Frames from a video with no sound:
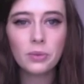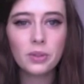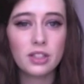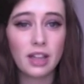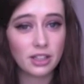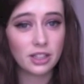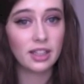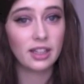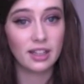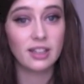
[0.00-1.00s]
which is
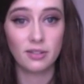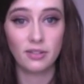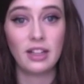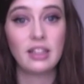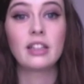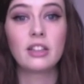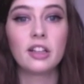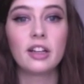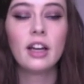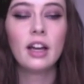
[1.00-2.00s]
it is a very light
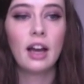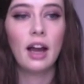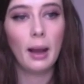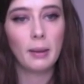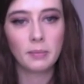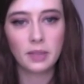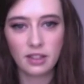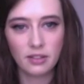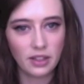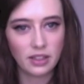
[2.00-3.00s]
colour, because
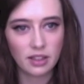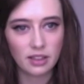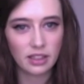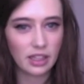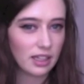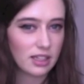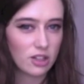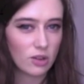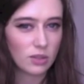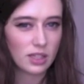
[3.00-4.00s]
I find that Clinique
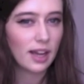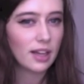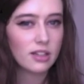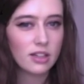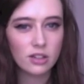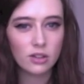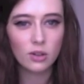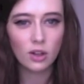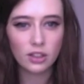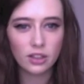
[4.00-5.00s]
don't tend to
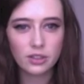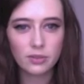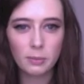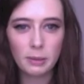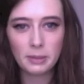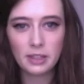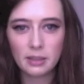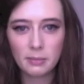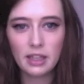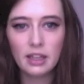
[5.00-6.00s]
do colours for people
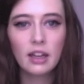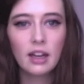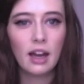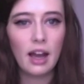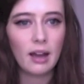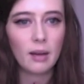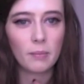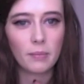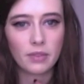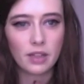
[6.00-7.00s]
like me.
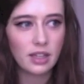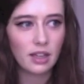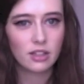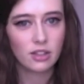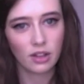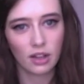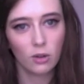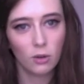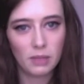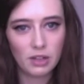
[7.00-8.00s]
They tend to do that
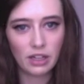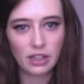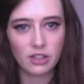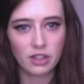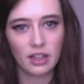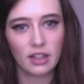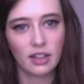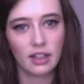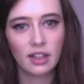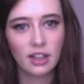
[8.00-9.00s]
whole mid-range thing,
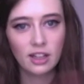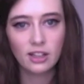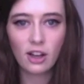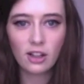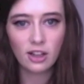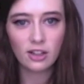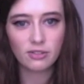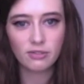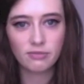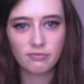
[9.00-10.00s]
like not a lot
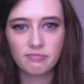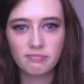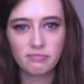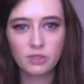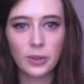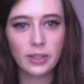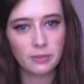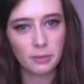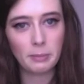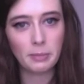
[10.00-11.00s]
of choice
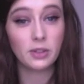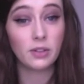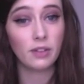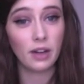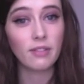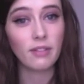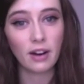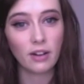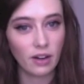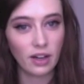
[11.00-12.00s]
for people who are very
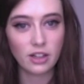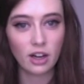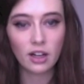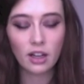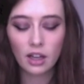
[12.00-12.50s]
fair or very dark.